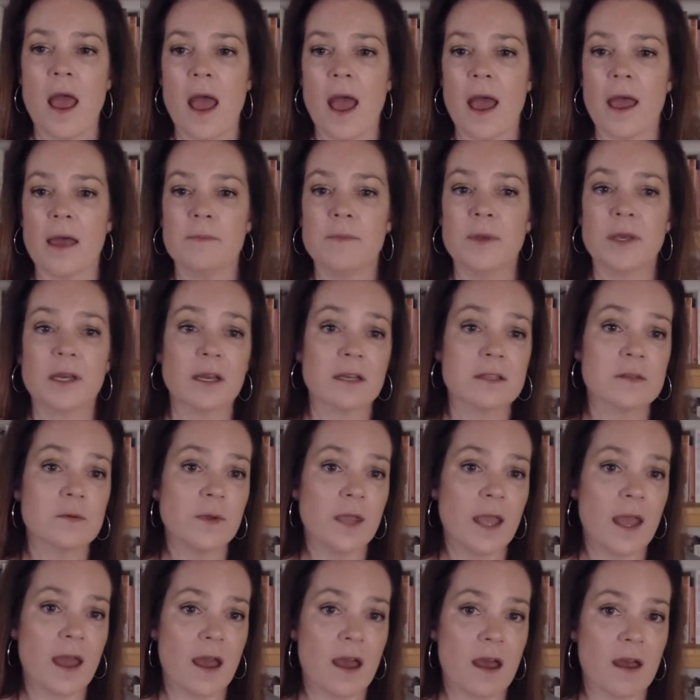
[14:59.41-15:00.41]
And because we
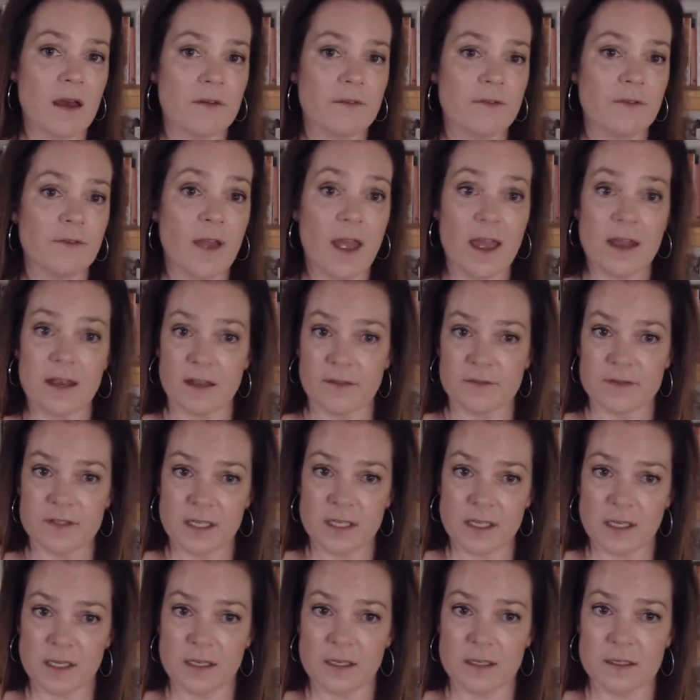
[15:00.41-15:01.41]
have
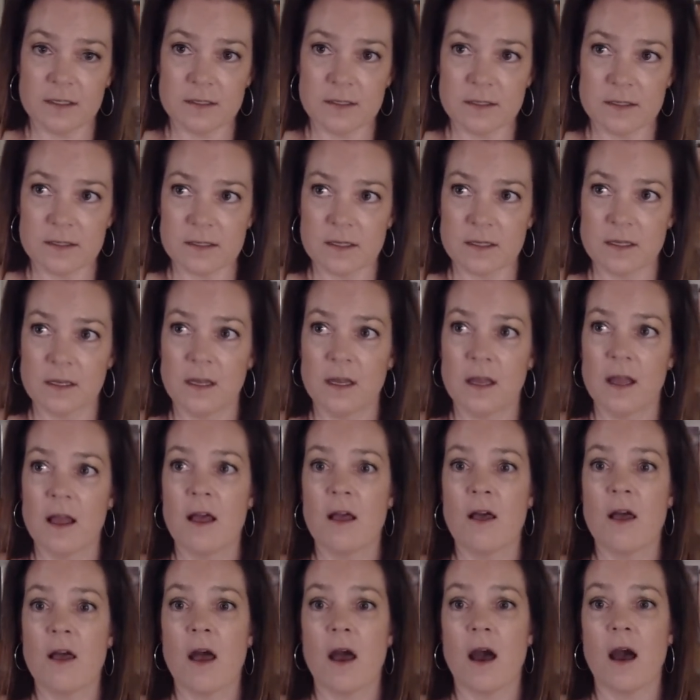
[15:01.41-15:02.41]
NFTs
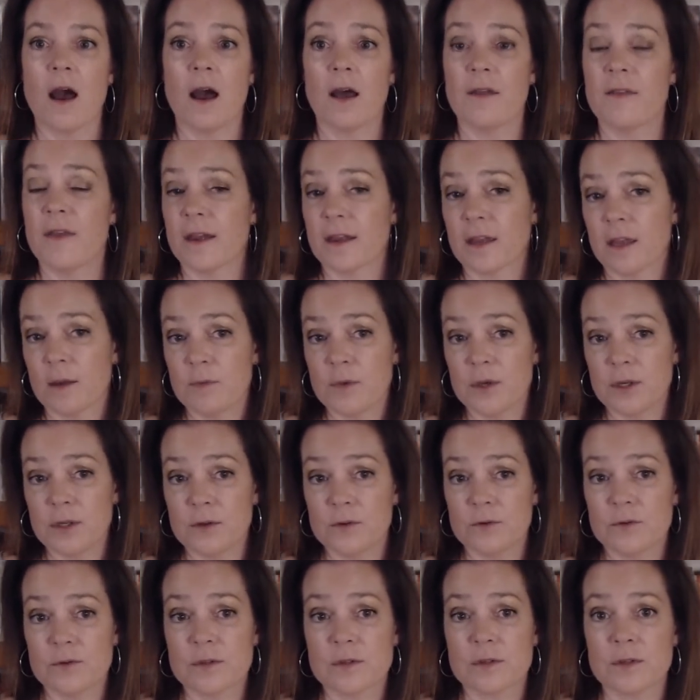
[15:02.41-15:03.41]
uh, that can be
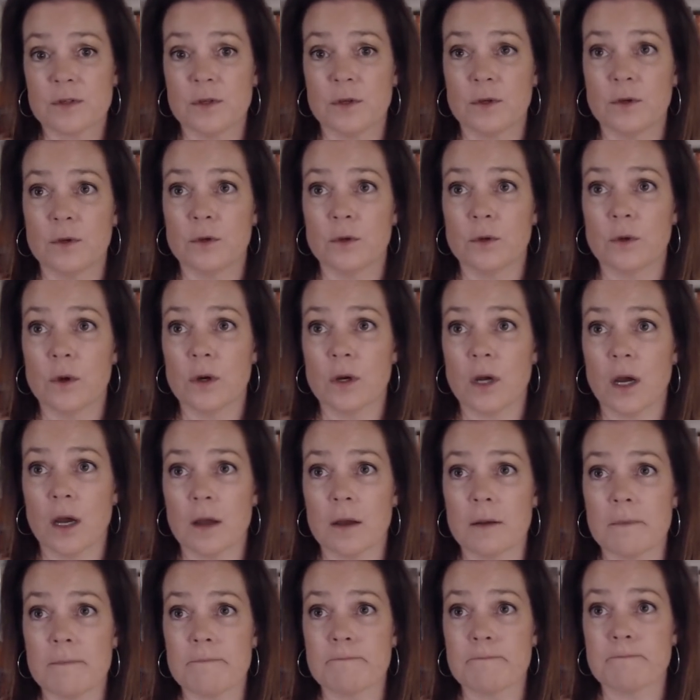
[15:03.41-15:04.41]
used to
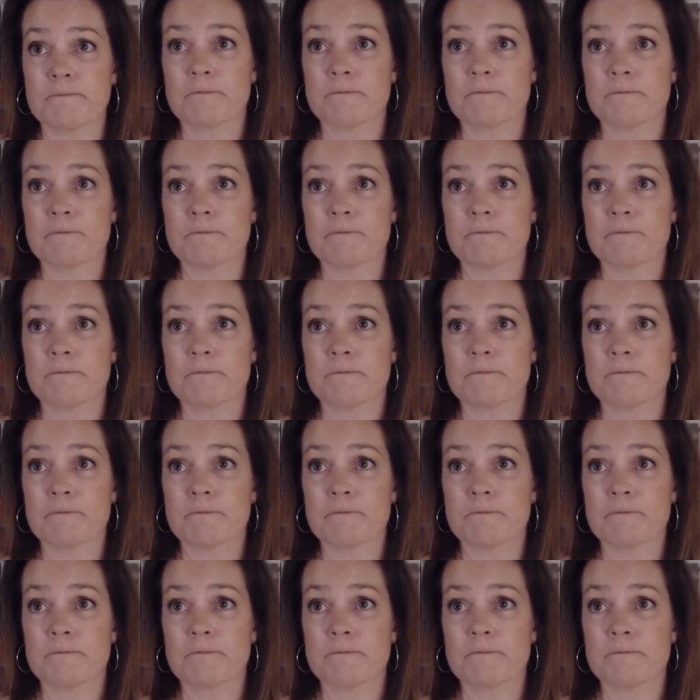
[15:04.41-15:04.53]
um,